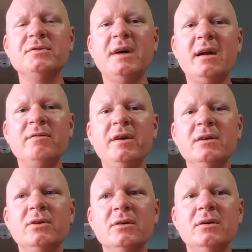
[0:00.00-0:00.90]
cider
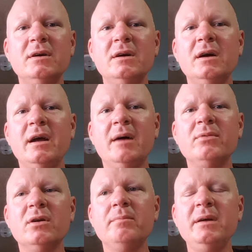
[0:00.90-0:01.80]
vinegar, and I'm
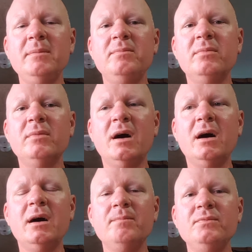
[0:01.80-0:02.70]
going to be
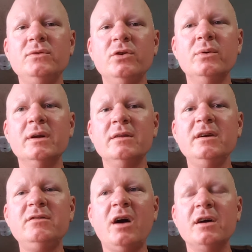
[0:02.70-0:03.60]
doing a
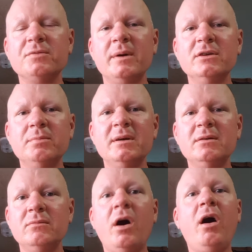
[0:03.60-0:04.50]
detox regimen
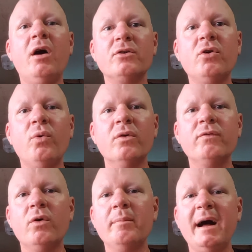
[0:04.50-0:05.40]
hardcore
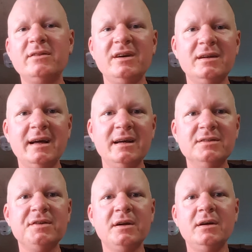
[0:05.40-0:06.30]
for about 10
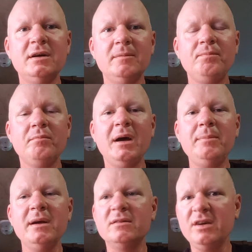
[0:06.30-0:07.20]
days.
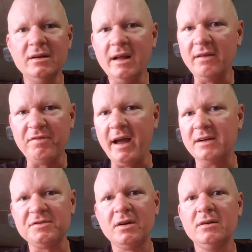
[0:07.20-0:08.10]
Maybe a 10-day
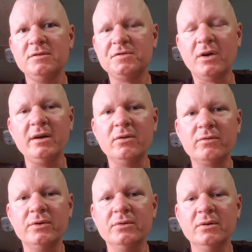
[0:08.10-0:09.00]
fast, straight on
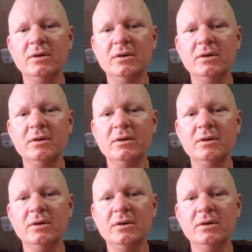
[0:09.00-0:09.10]
through.